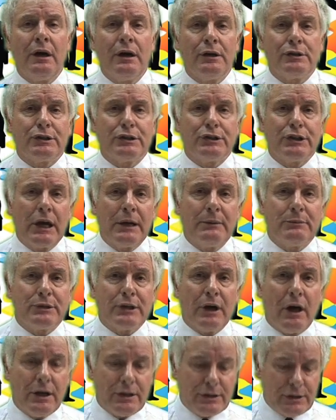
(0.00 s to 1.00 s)
Sir James
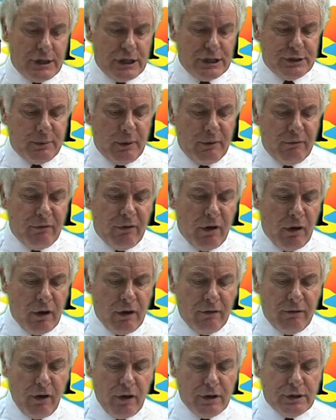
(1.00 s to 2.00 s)
Dyson, has been
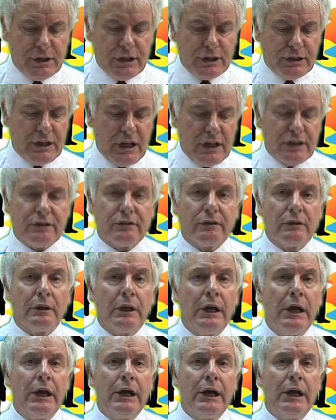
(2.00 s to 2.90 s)
very, very successful.